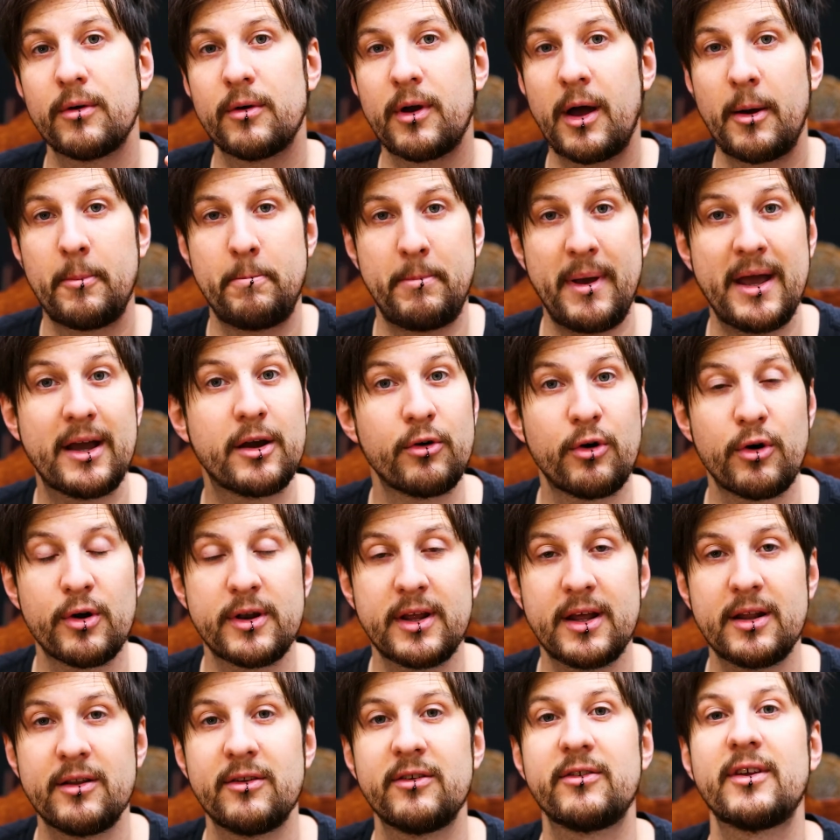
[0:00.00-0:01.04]
a bigger
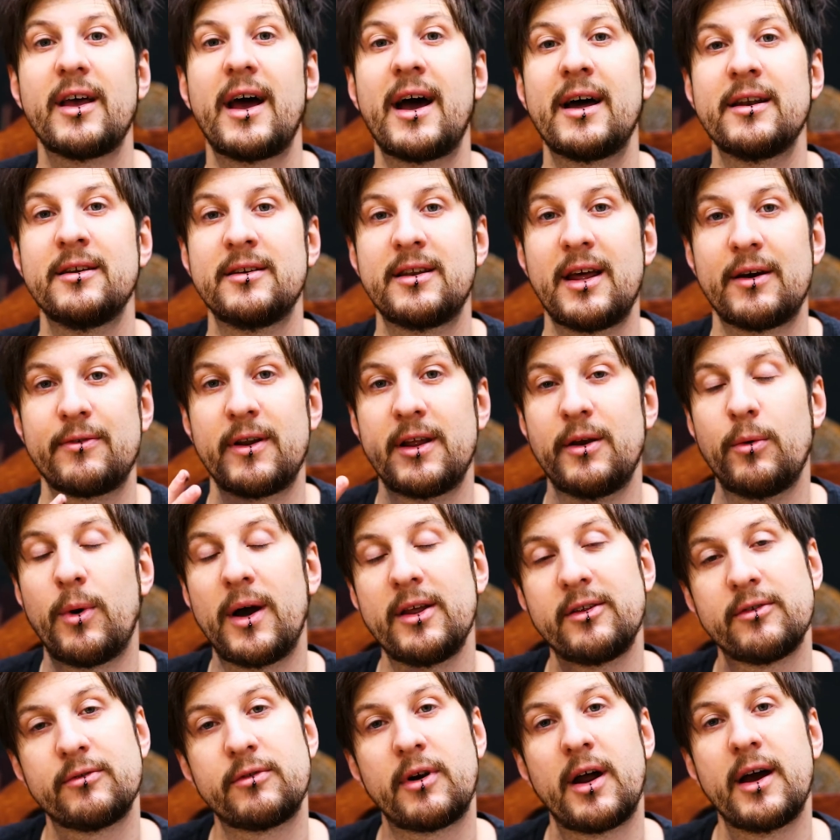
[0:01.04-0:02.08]
audience, and definitely
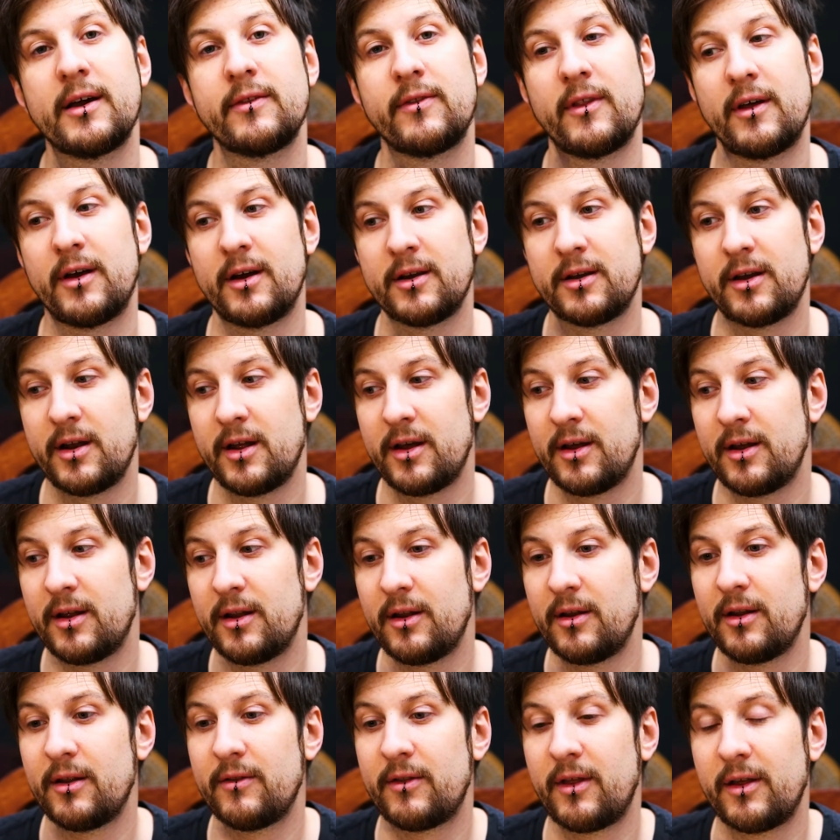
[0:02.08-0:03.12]
ways of writing
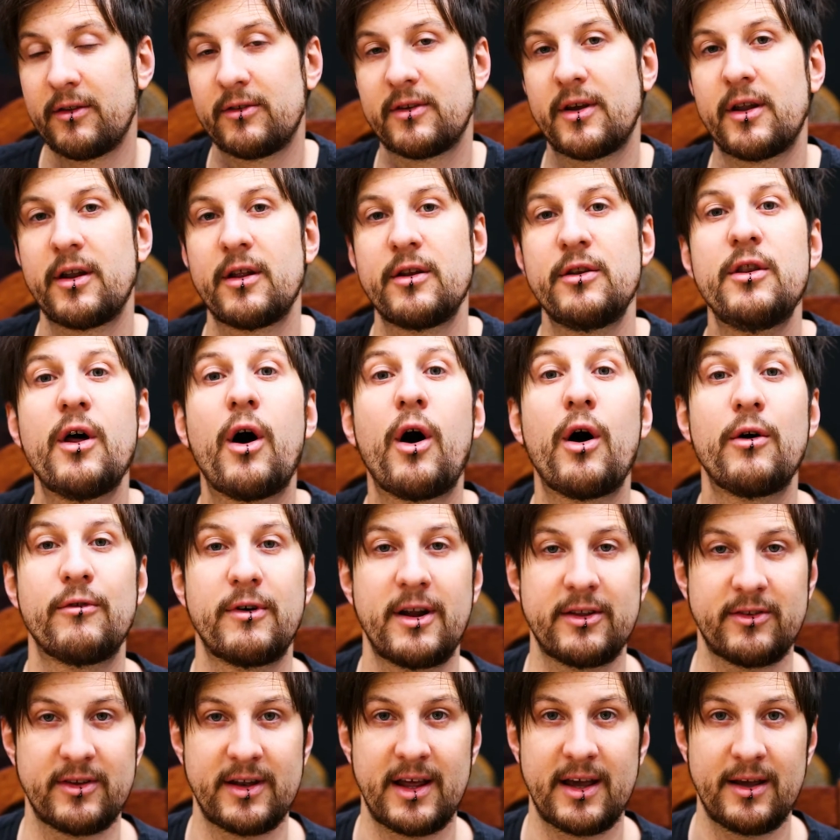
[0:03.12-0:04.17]
that's gonna not
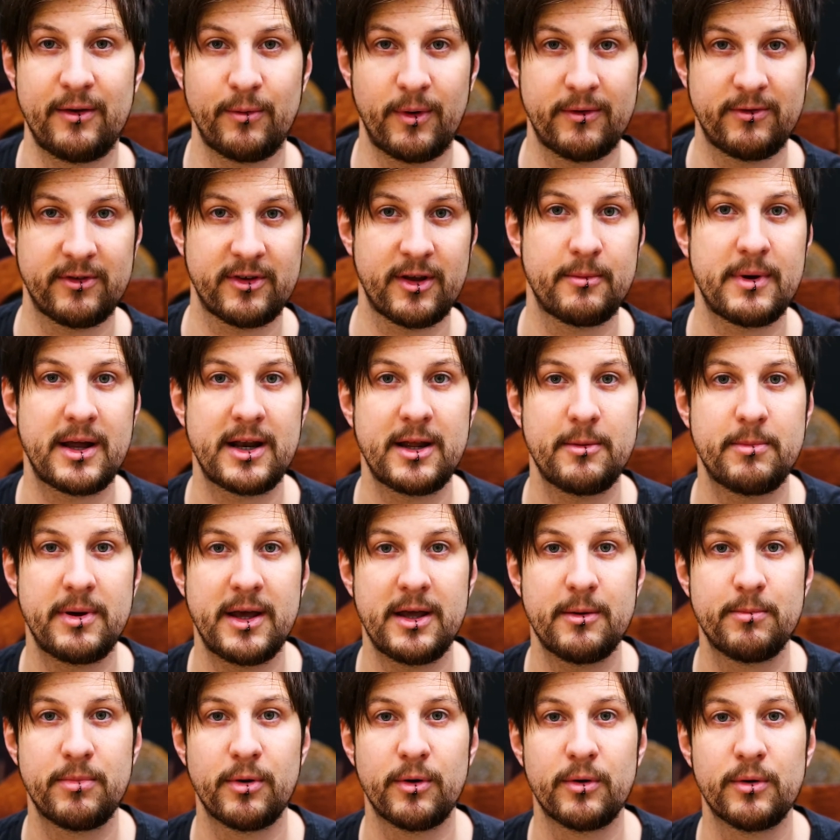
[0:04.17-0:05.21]
resonate with so many
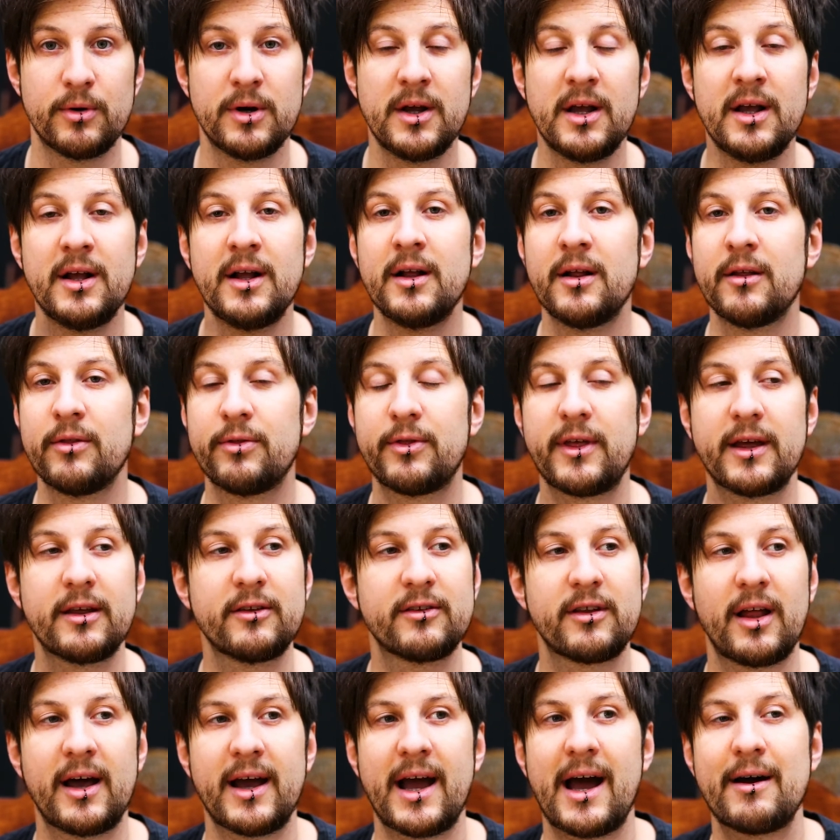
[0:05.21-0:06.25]
people.
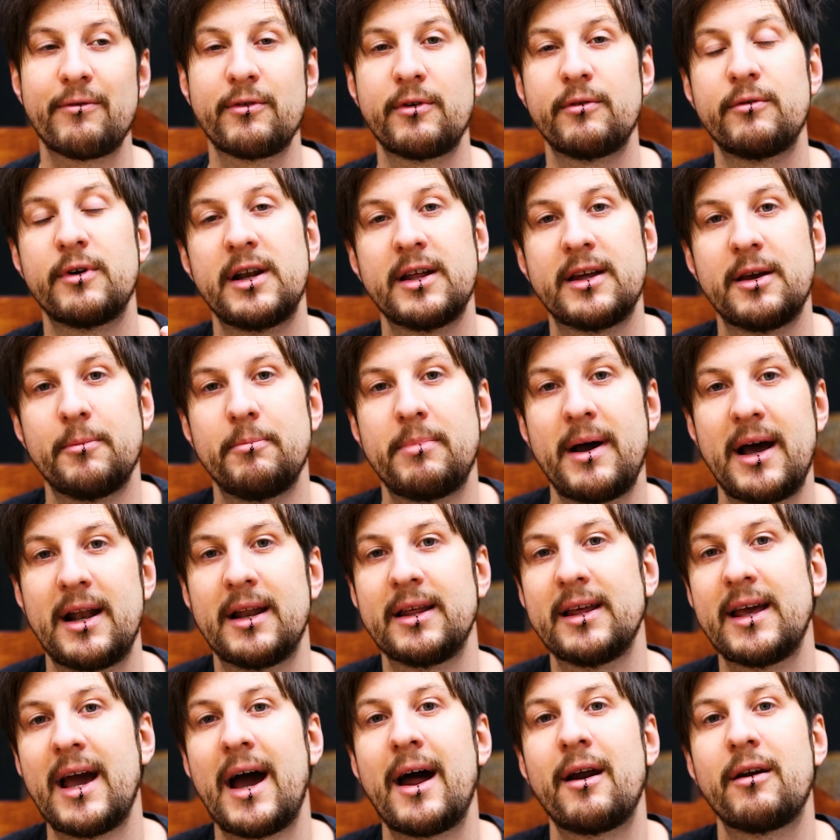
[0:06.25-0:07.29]
Things like having really
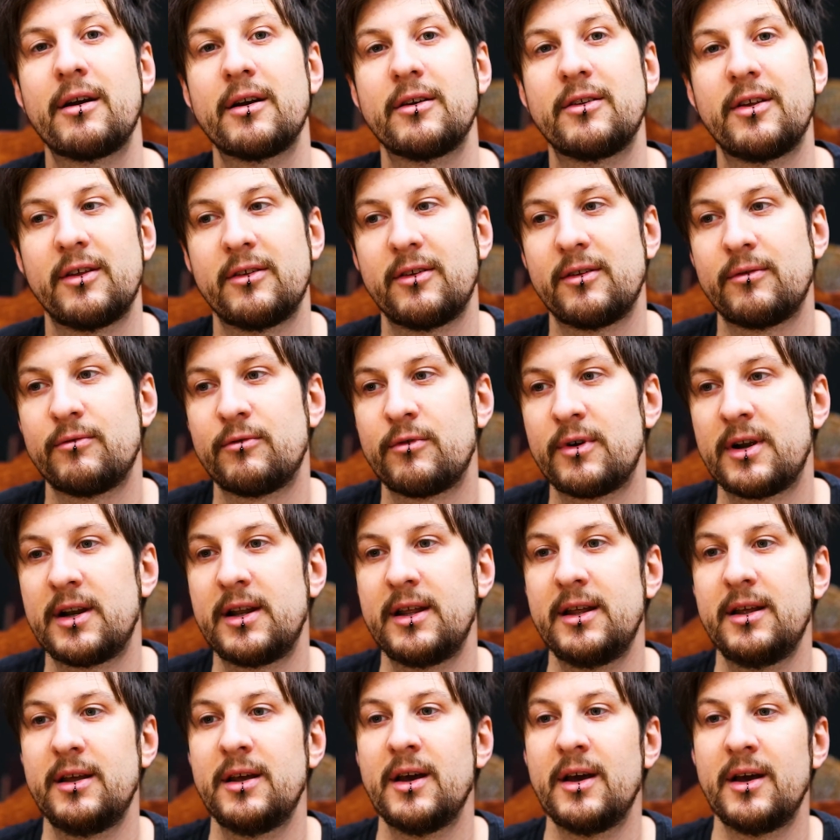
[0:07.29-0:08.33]
compelling characters and
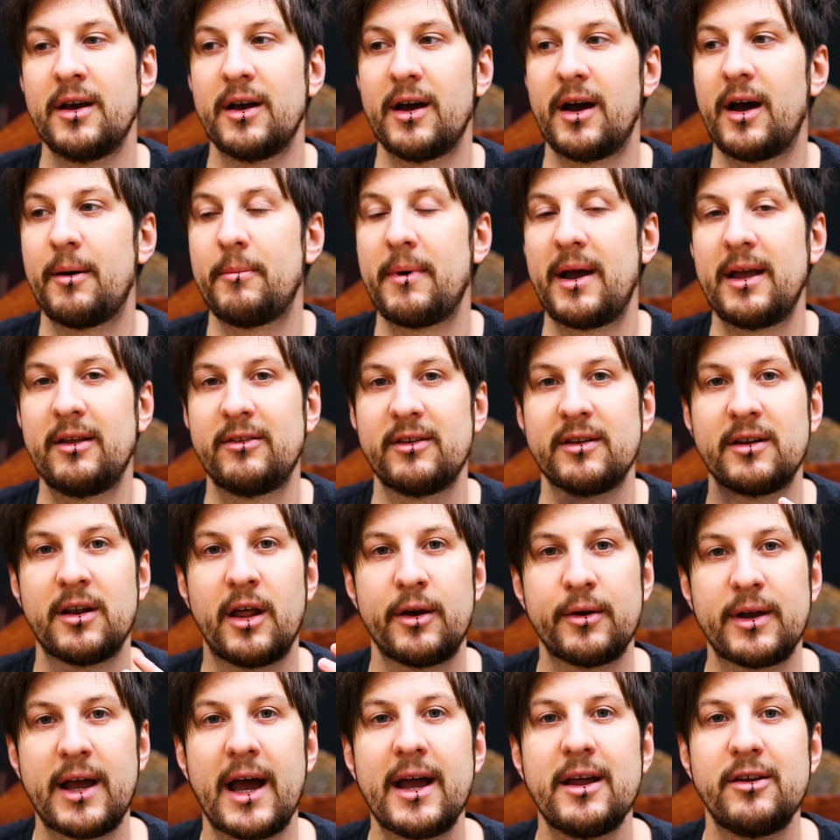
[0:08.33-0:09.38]
really amazing
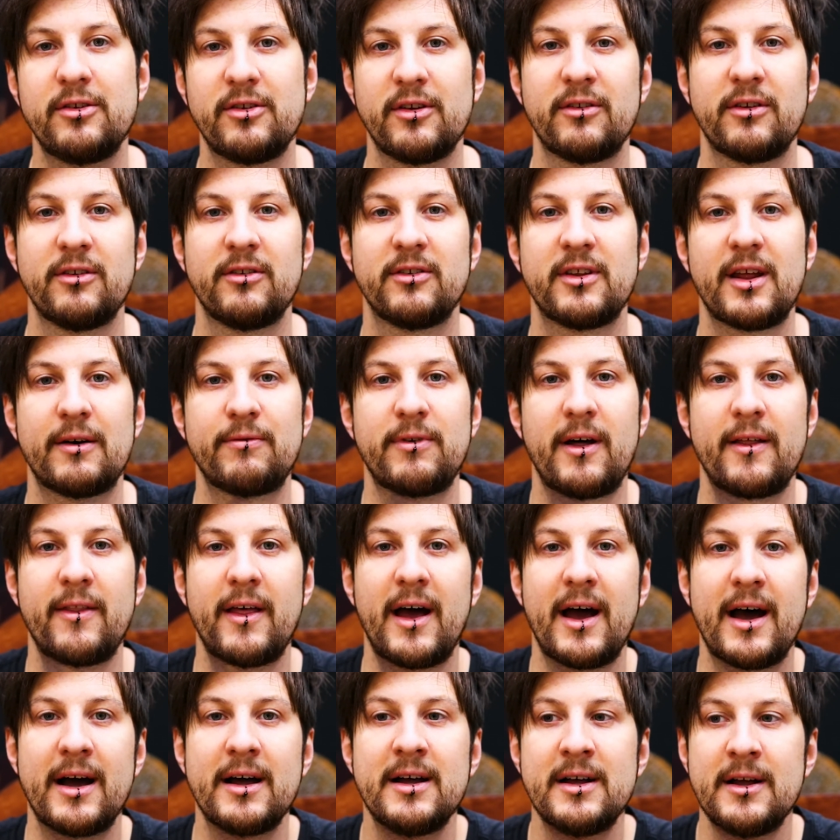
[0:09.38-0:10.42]
locations and stuff like
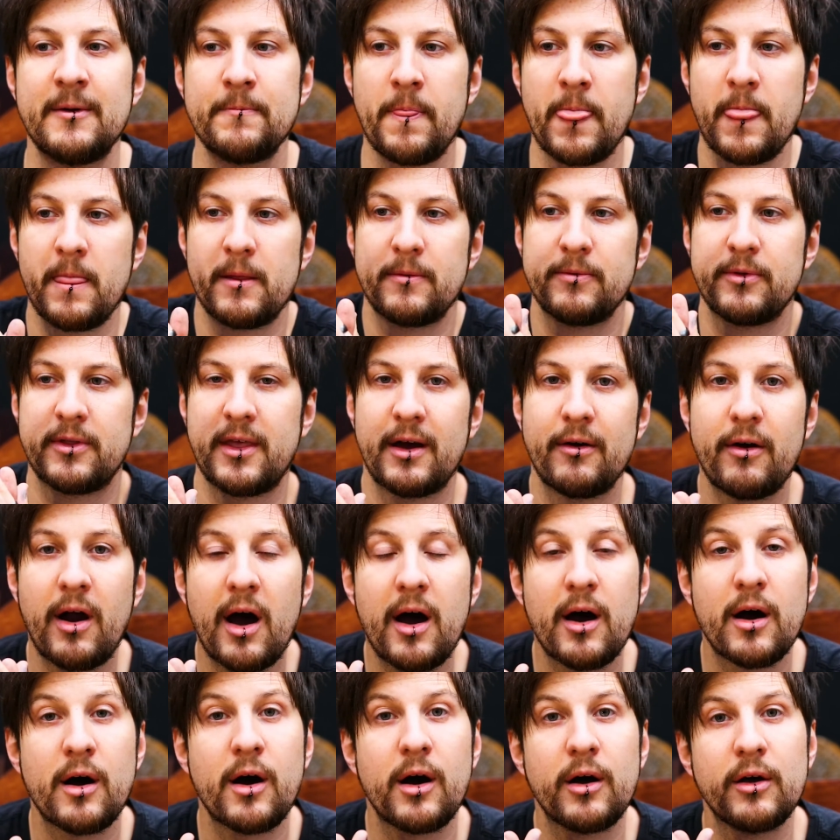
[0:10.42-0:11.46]
that. There
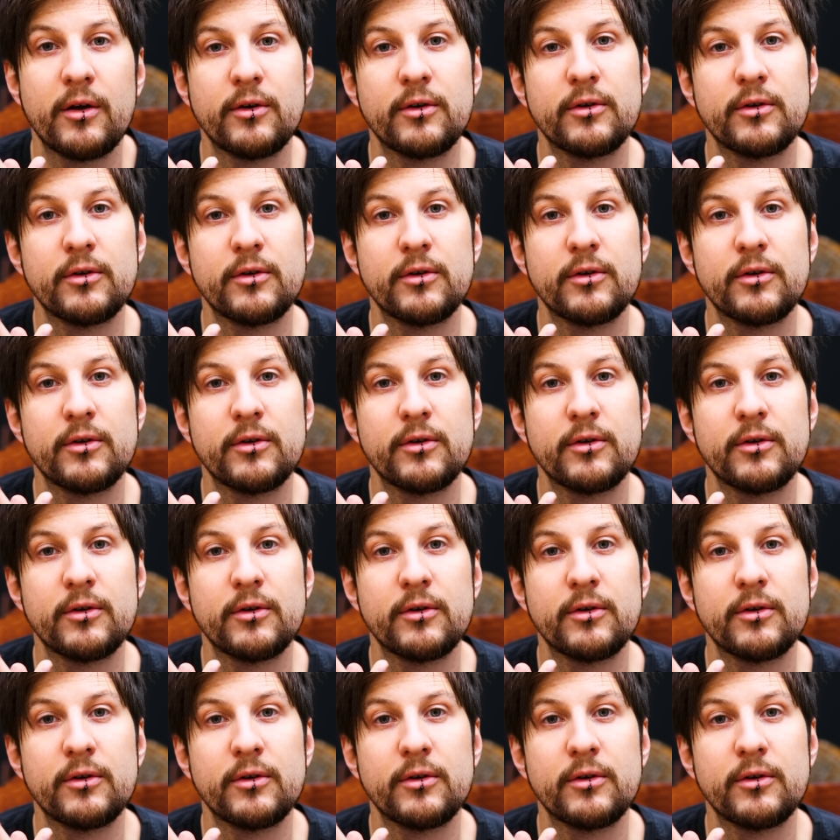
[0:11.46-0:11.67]
are